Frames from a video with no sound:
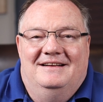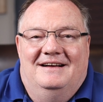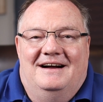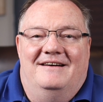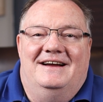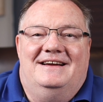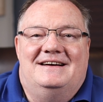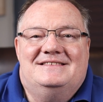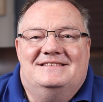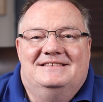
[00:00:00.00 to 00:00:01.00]
All right,
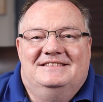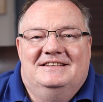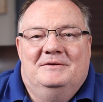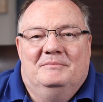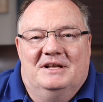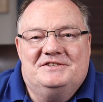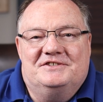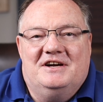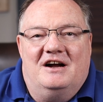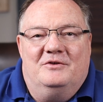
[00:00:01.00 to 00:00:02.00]
guys. Pleasure
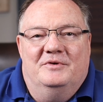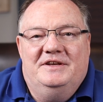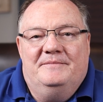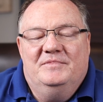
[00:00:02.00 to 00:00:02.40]
talking with you.